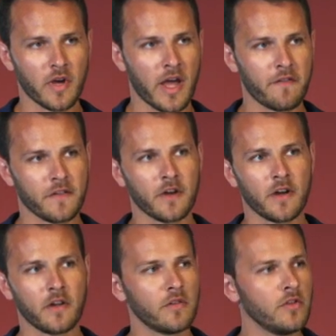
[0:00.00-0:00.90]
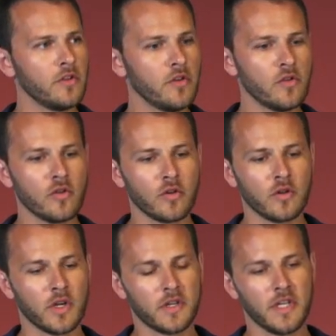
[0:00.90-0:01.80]
have a new
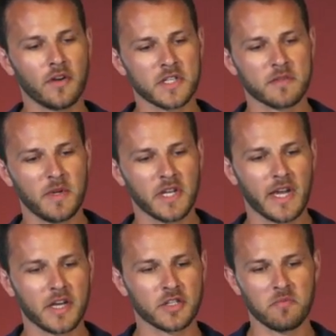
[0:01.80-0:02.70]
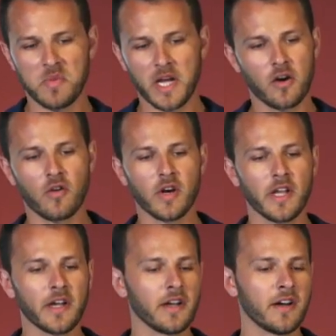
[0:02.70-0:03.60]
DDoS mitigation black
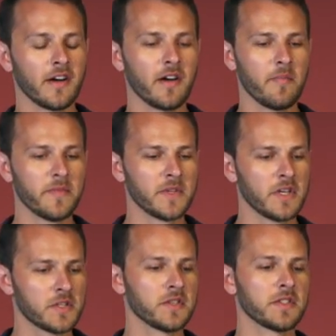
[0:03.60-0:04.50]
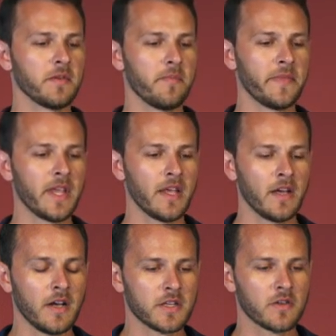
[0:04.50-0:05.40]
holing um, system.
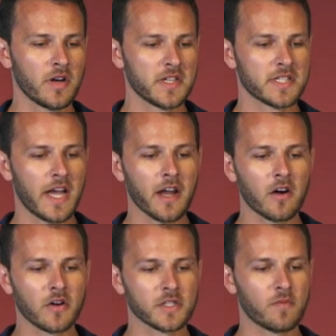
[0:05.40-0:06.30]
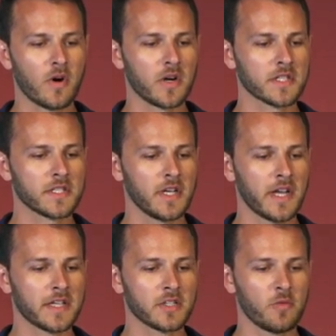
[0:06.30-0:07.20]
So the design goals was it
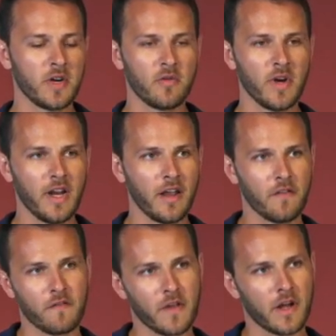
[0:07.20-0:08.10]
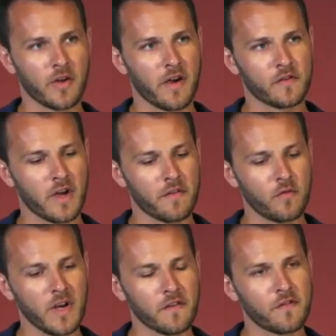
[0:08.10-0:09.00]
has to be really, uh, you have to have
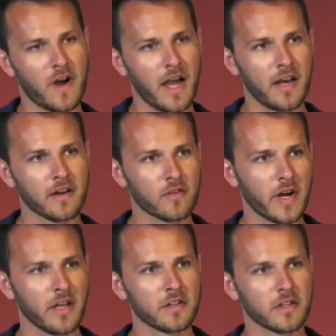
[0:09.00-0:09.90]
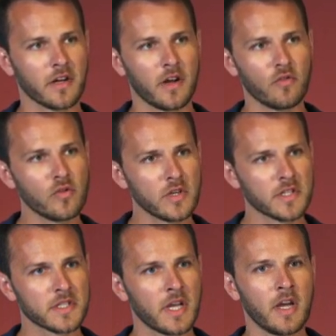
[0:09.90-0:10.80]
really fine-grained uh,
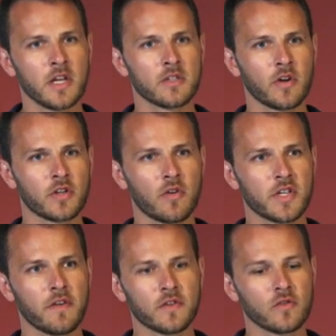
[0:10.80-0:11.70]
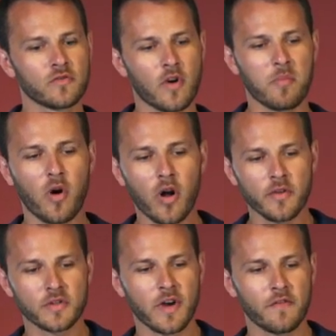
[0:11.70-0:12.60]
rules. So you don't have to drop all your
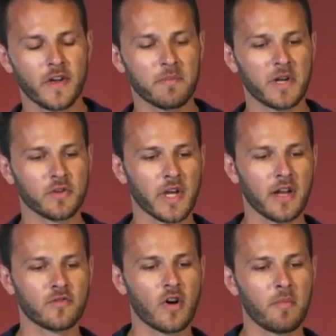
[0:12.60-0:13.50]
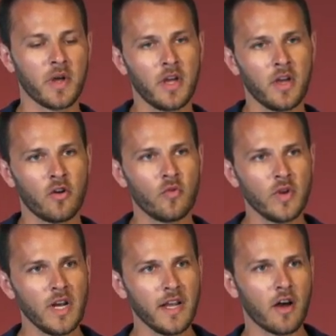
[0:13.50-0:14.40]
traffic, but you can drop
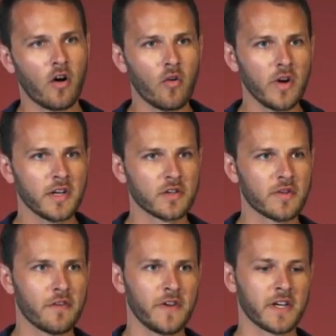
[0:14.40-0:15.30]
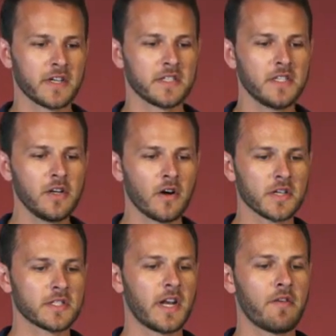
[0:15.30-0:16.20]
really only the traffic that is
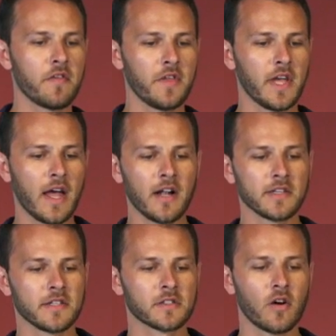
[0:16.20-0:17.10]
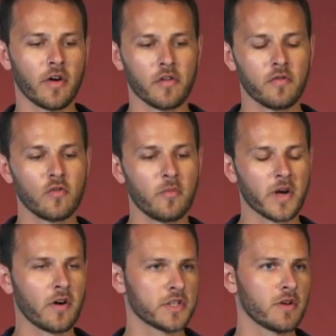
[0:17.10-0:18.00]
DDoS and everything else is going through
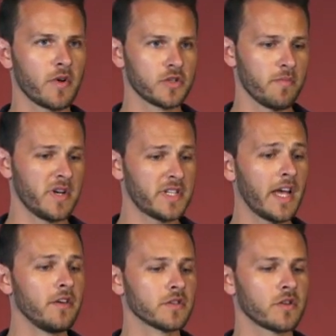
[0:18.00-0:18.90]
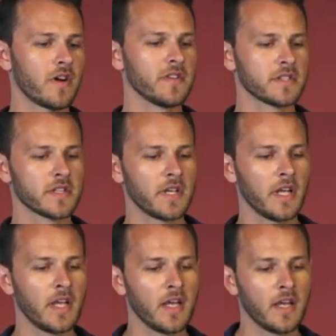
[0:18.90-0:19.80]
because you want to maintain your service.
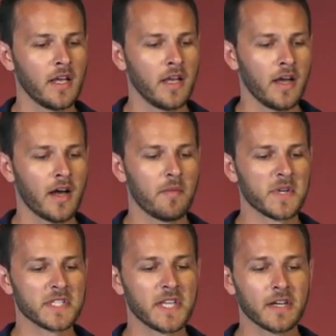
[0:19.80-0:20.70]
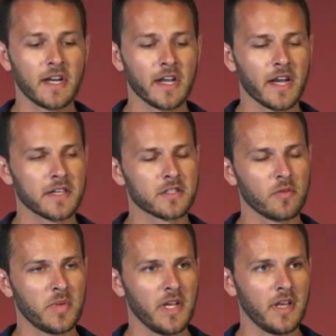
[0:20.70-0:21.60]
Um, the signaling has to
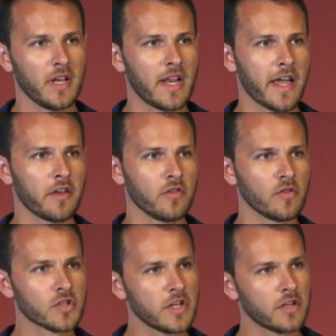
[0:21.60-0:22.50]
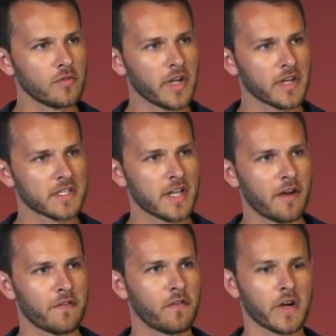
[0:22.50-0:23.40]
be like you're usually doing the
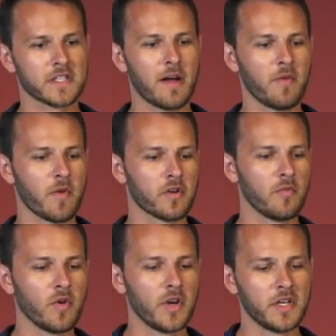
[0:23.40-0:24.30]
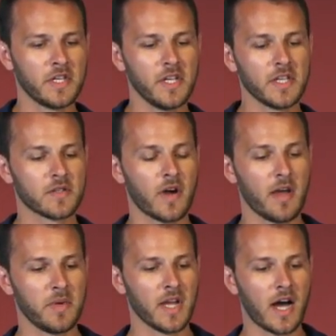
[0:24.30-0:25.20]
stuff, for example, with communities or
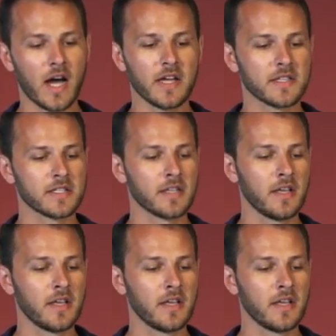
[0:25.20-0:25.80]
APIs.